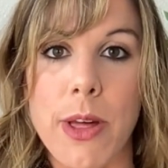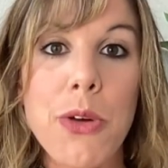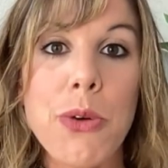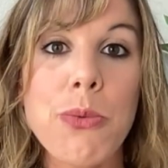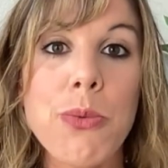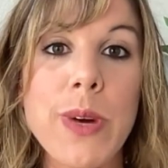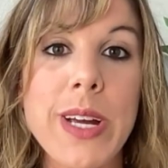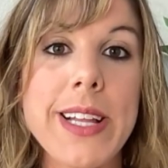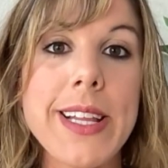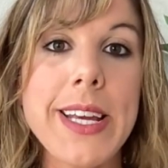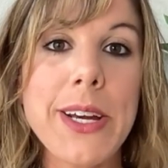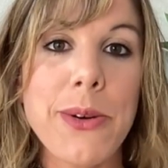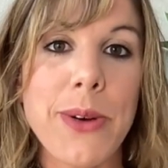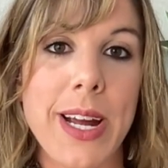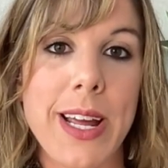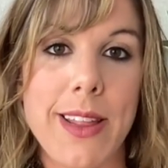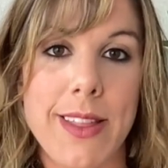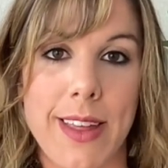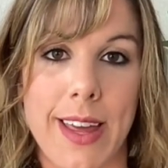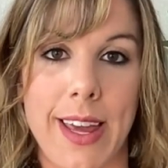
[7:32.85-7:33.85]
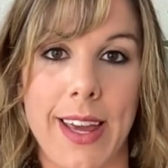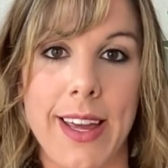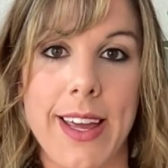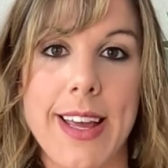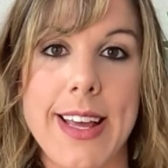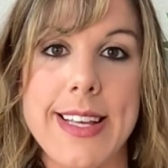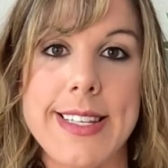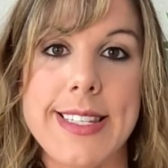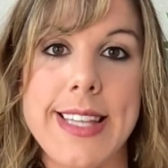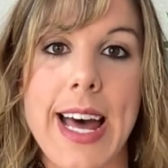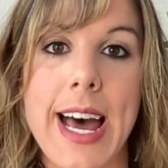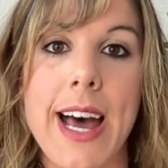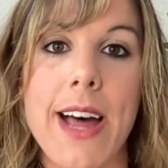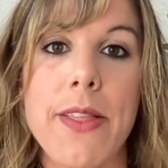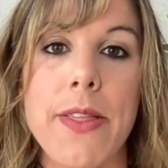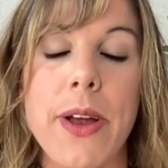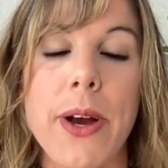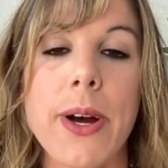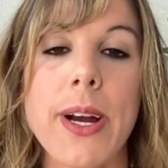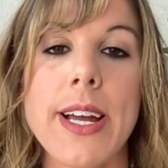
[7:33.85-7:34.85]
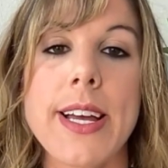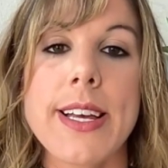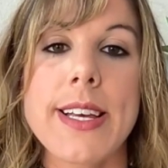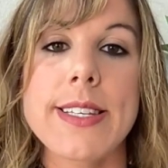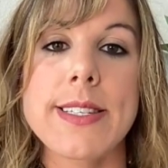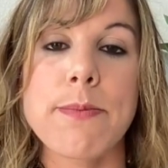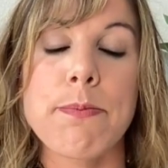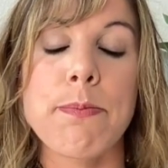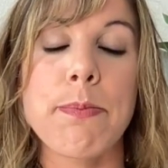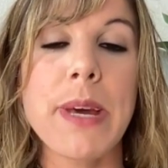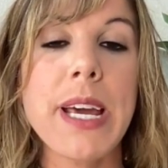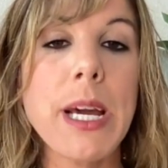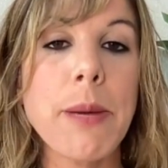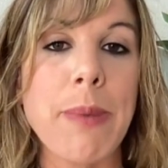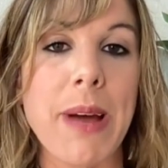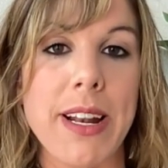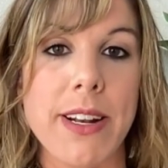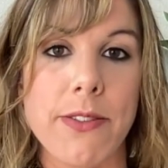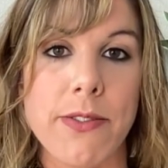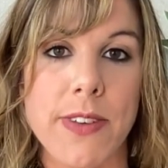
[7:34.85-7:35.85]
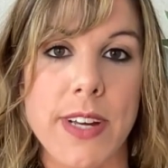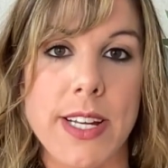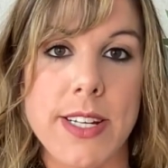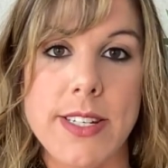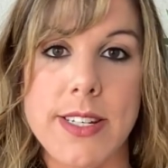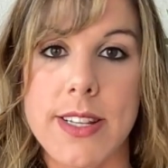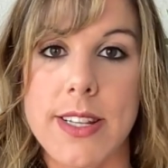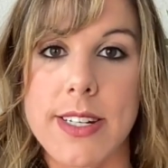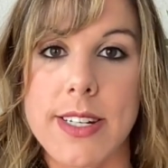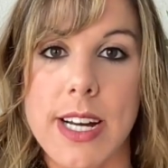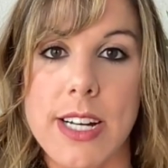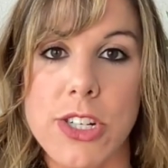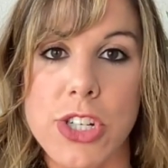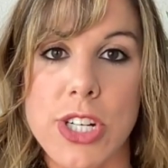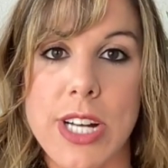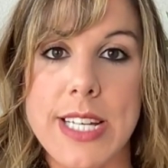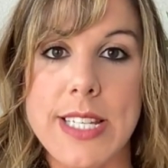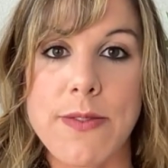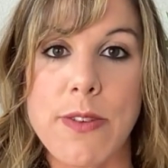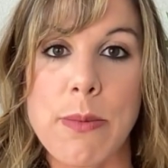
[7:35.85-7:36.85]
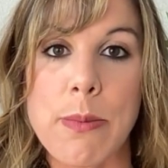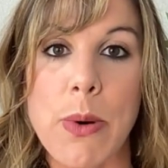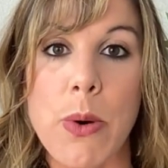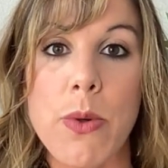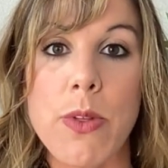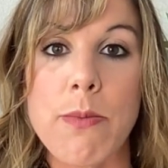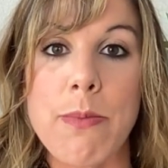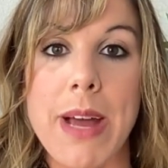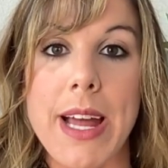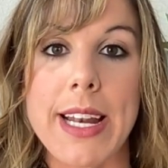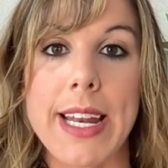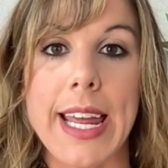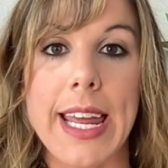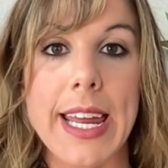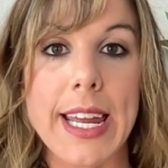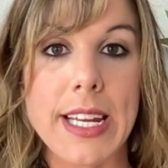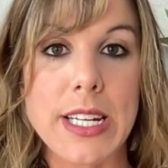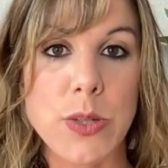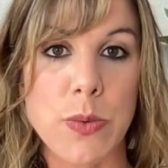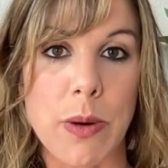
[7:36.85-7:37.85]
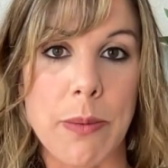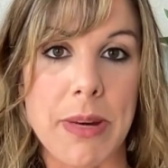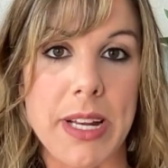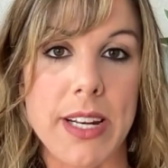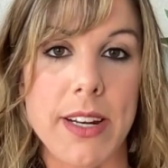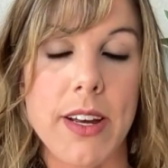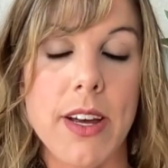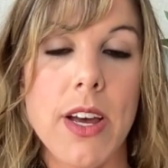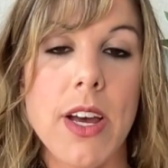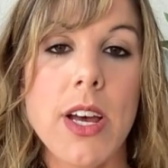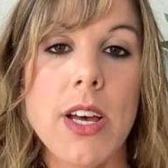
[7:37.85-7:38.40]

The really great thing is that there is big benefit to the Dutch test for both men and women.